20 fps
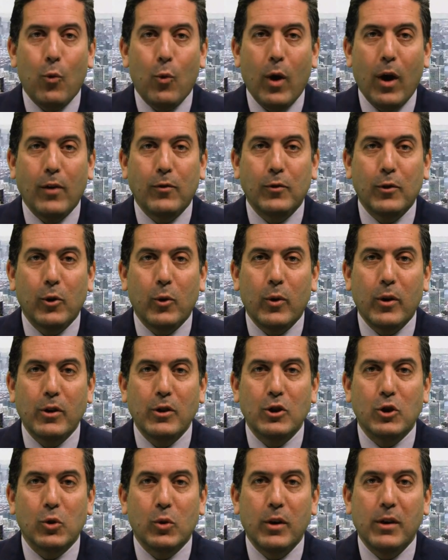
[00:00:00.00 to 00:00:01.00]
Ralph
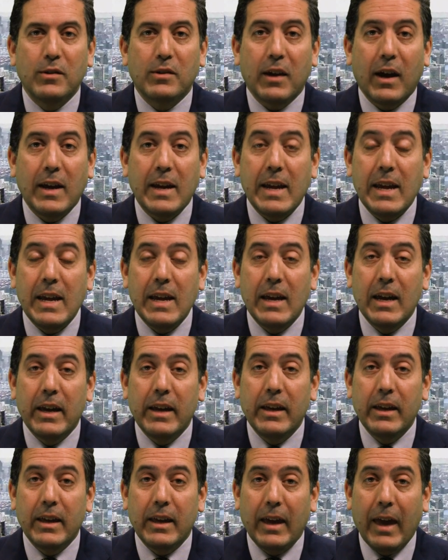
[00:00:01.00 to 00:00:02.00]
Lauren joins
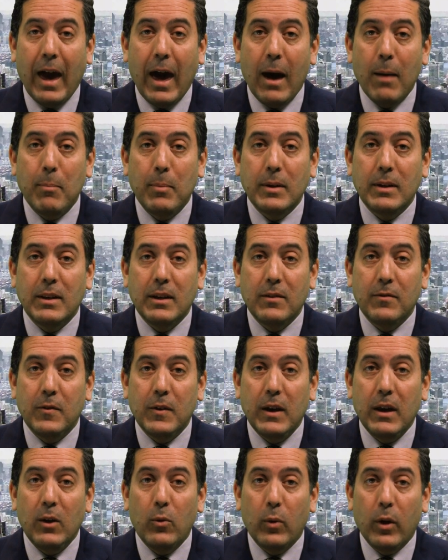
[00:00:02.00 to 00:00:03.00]
IKEA, Gap,
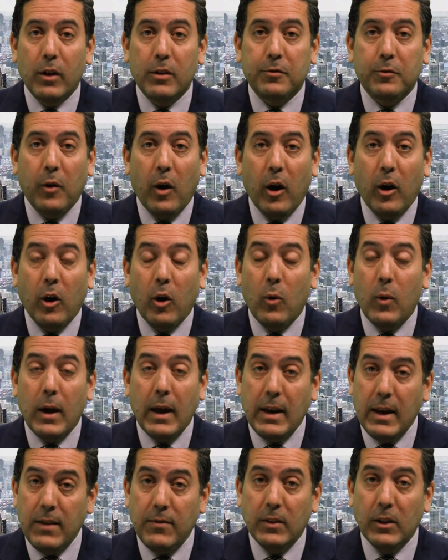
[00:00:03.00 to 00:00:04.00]
Tiffany, Wells Fargo,
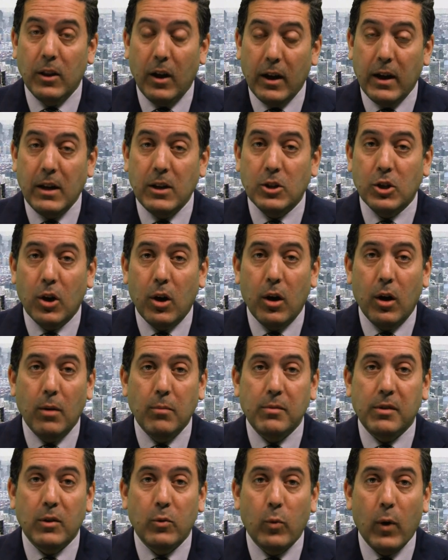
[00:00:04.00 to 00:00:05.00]
and even Lucky
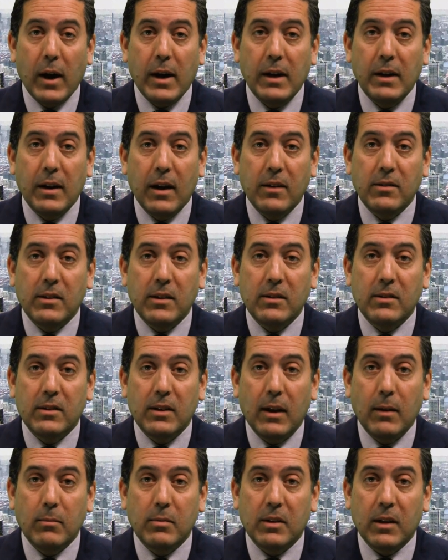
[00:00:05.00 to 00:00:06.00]
Charms in recognizing
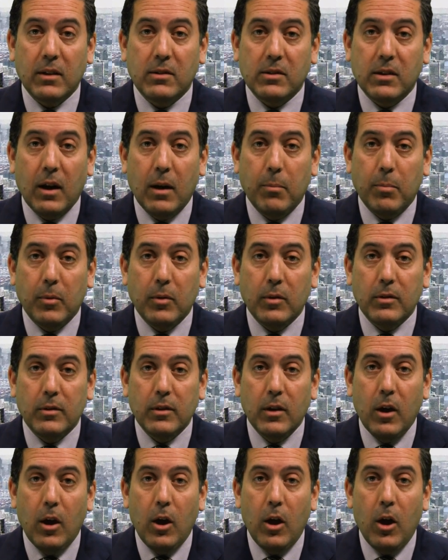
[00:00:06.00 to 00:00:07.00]
same-sex
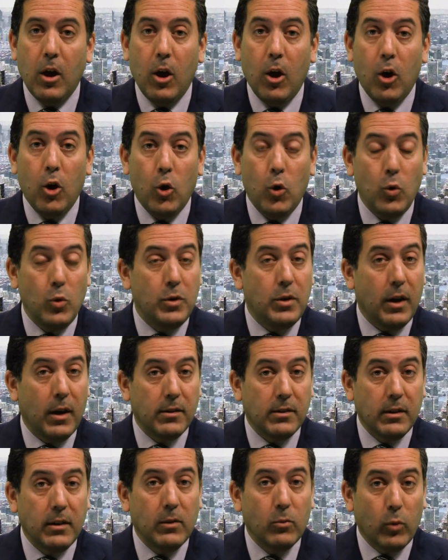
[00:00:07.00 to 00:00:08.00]
couples. Who
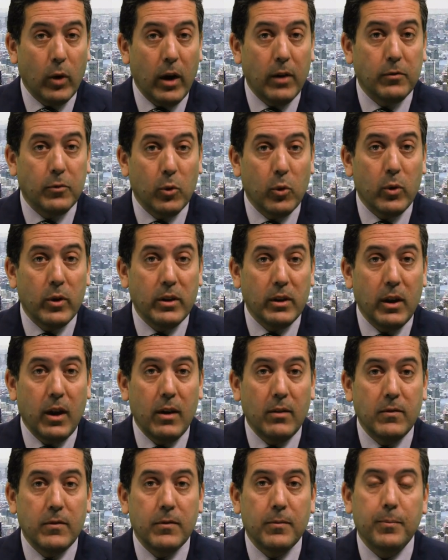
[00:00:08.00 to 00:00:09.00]
doesn't Ralph Lauren
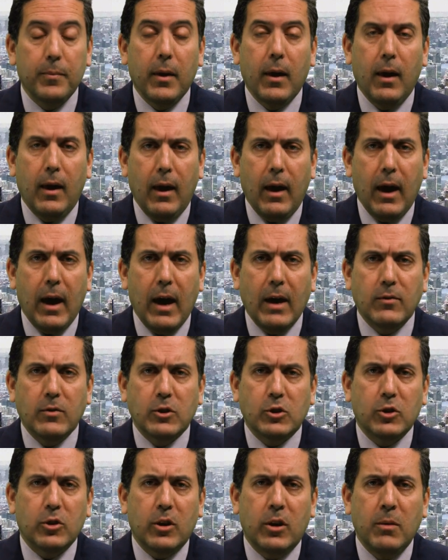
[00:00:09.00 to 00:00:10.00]
love?
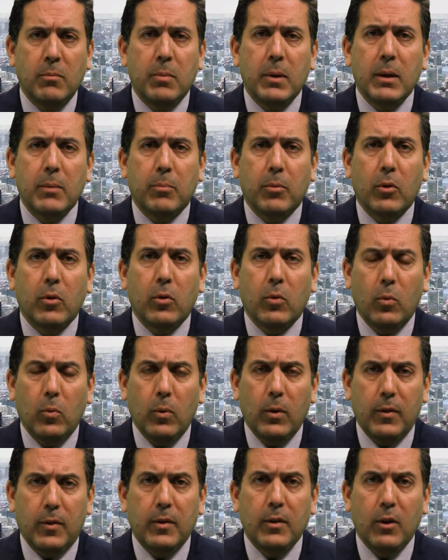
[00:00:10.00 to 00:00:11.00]
Average-looking people
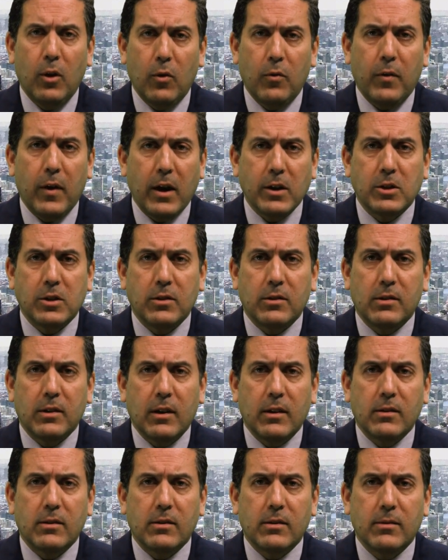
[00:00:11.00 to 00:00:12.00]
with no fashion
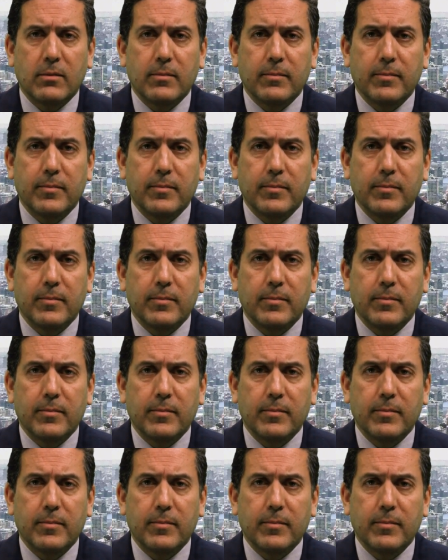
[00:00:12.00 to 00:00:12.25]
sense.